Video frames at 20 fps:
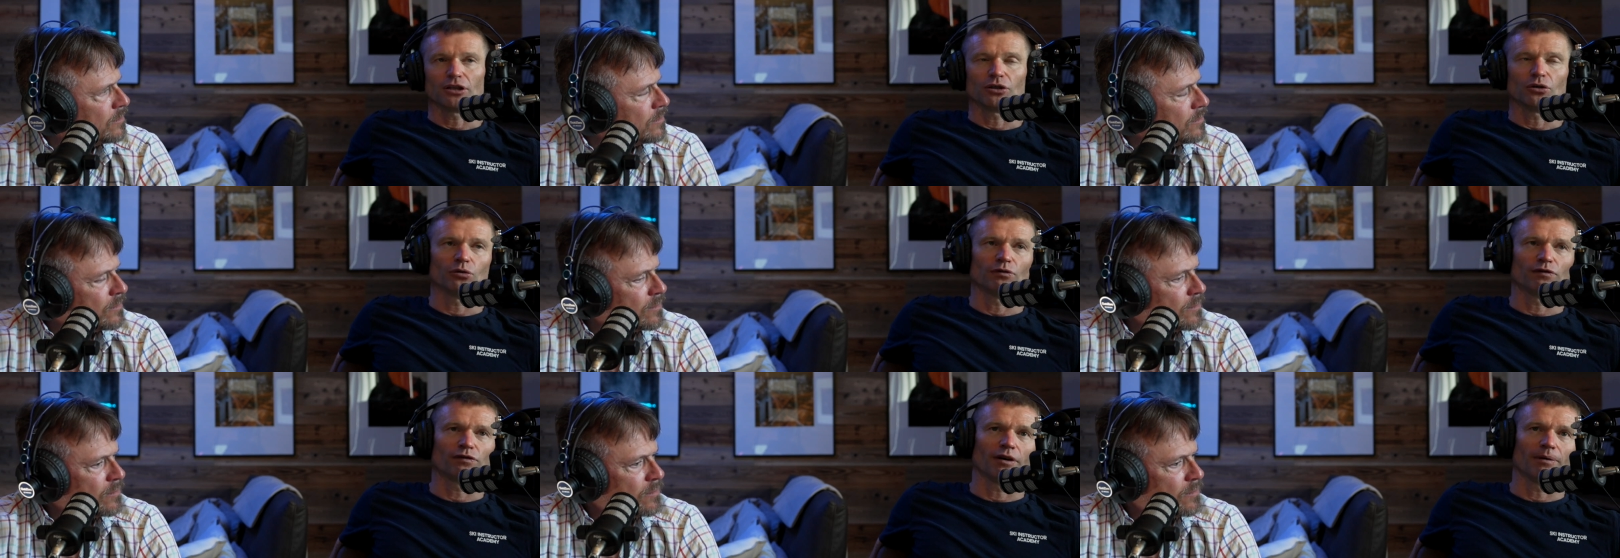
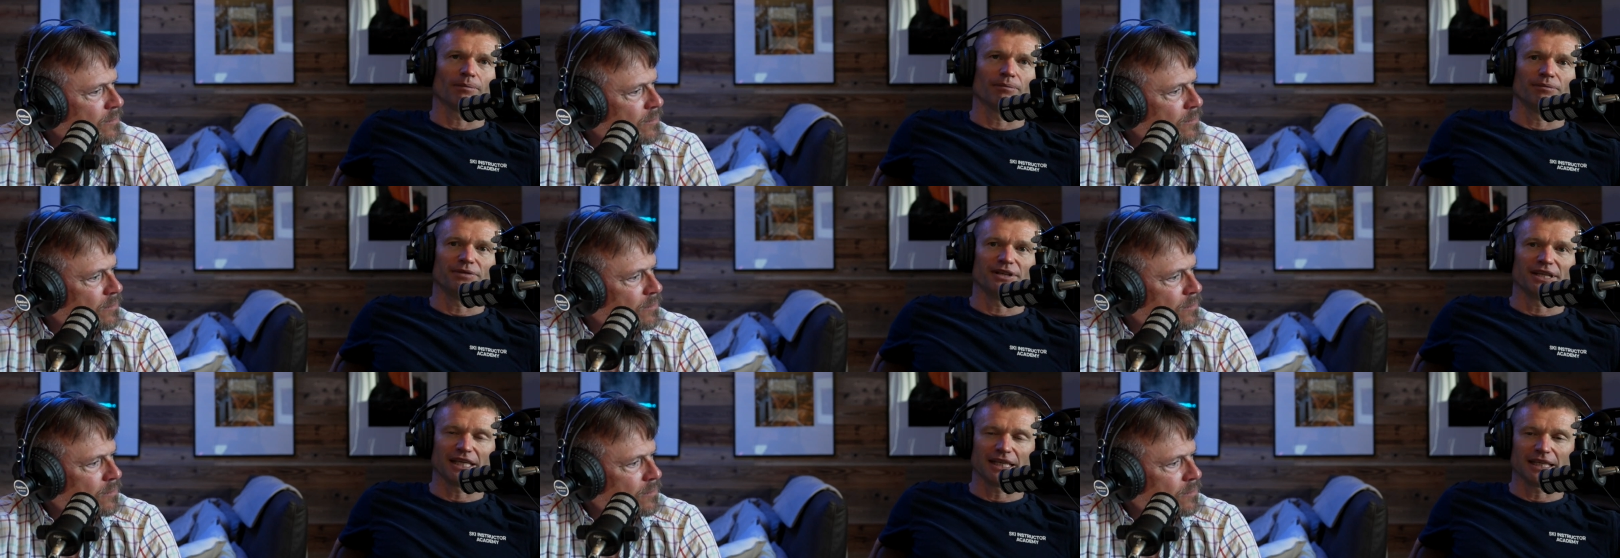Speaker 1: You know,
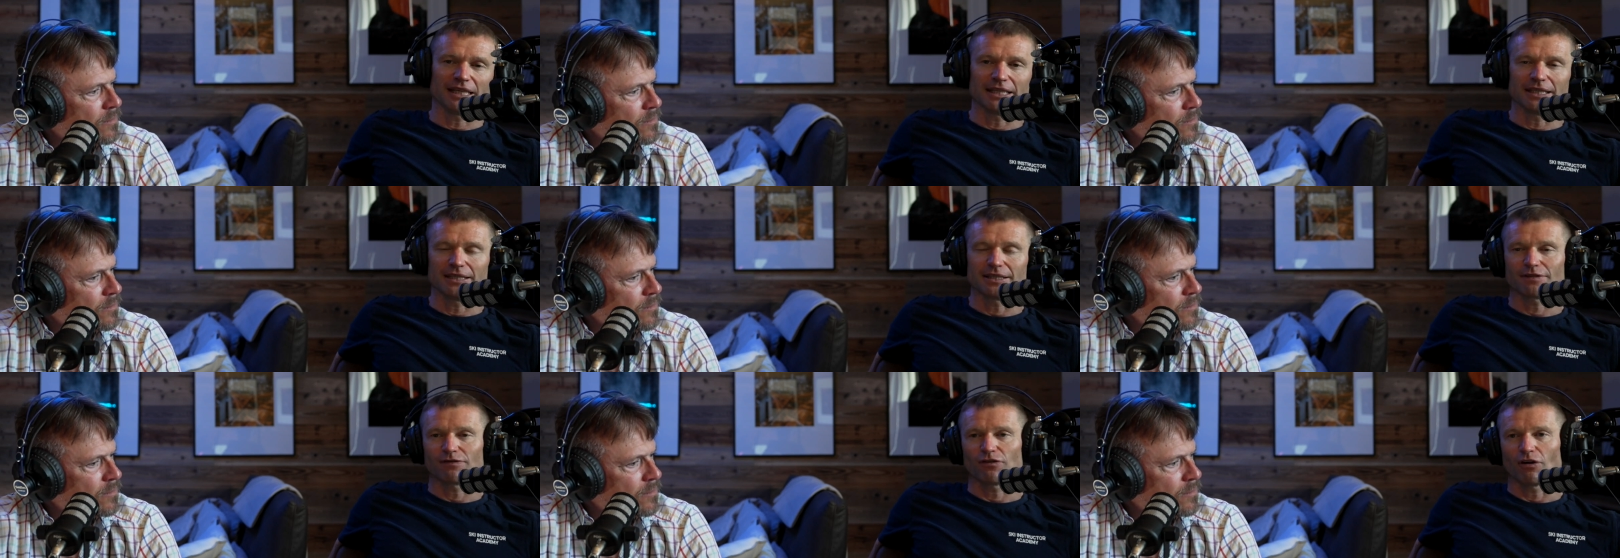from
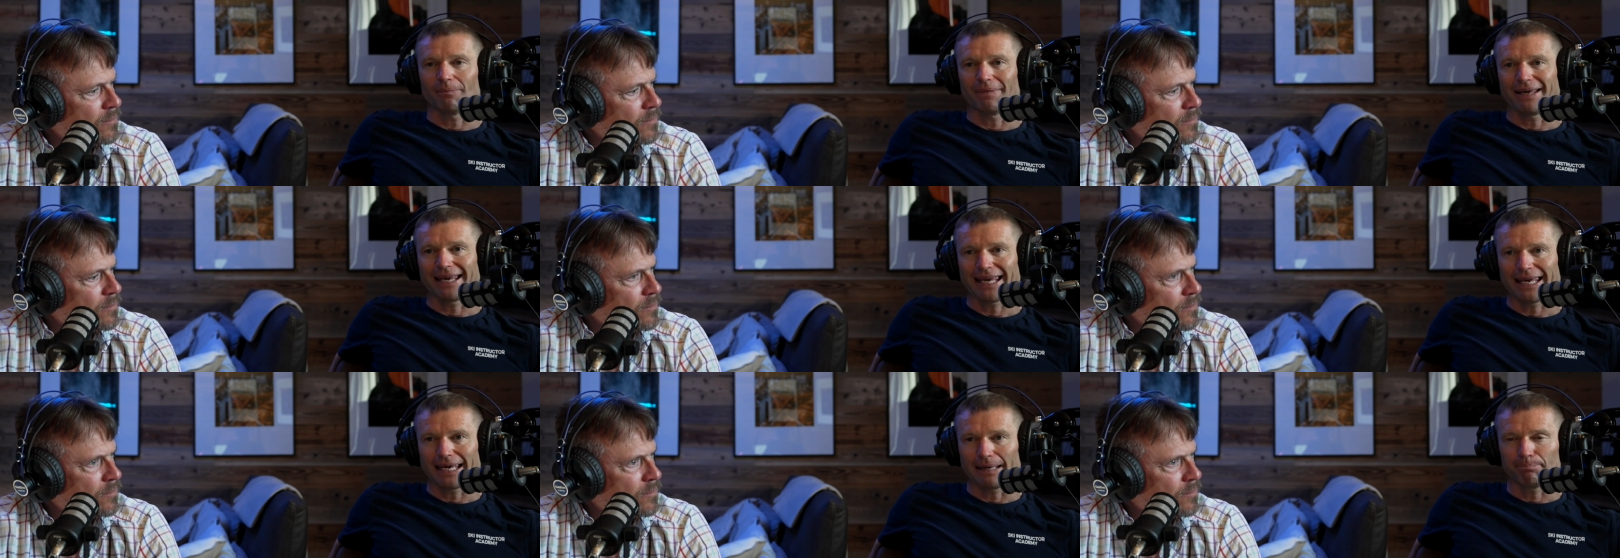knees,
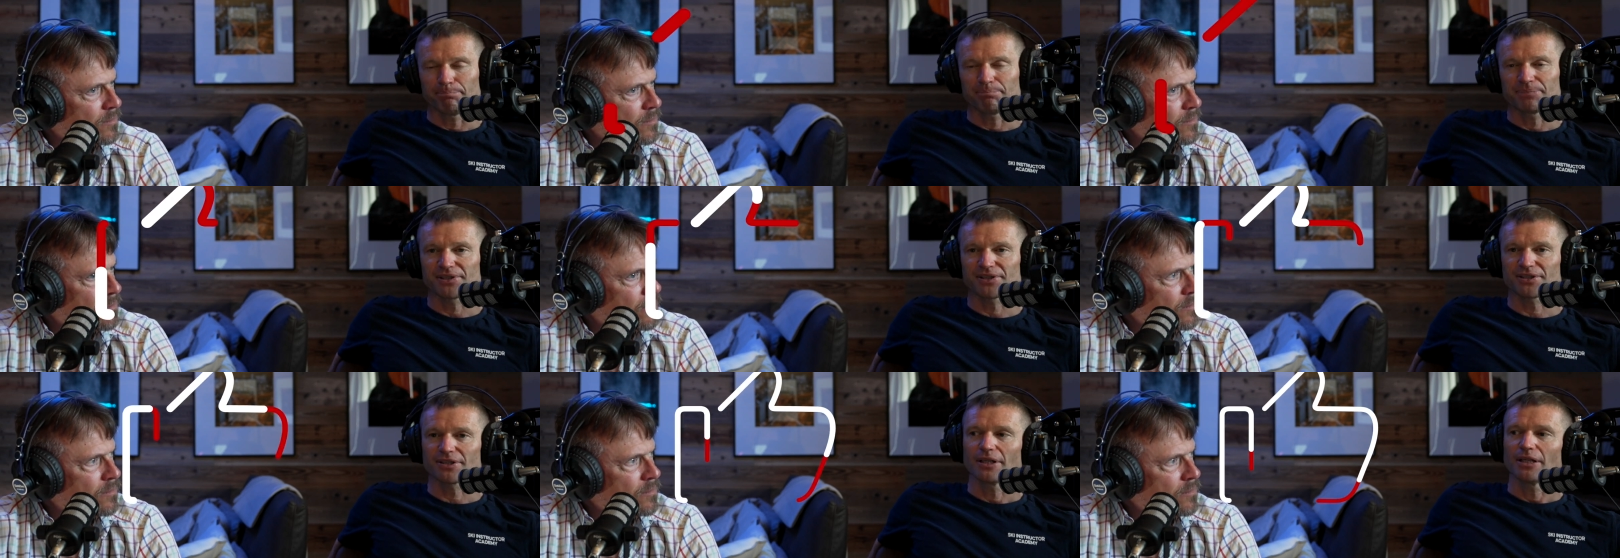from
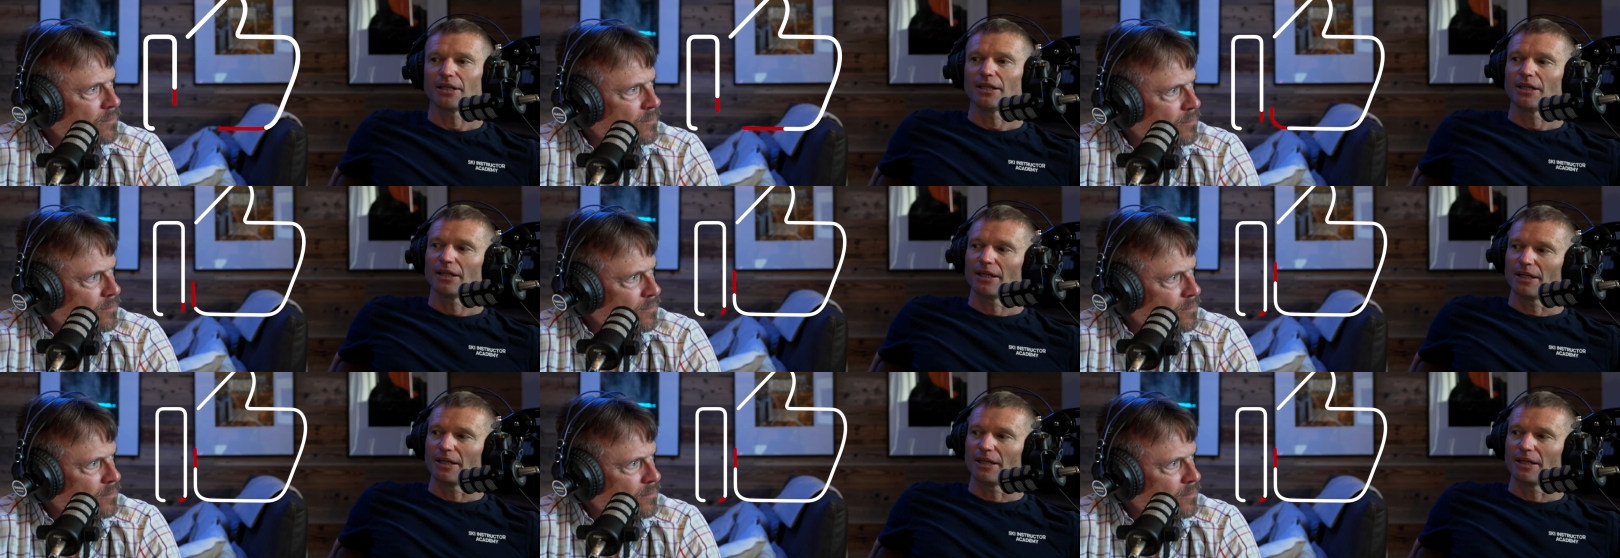hips,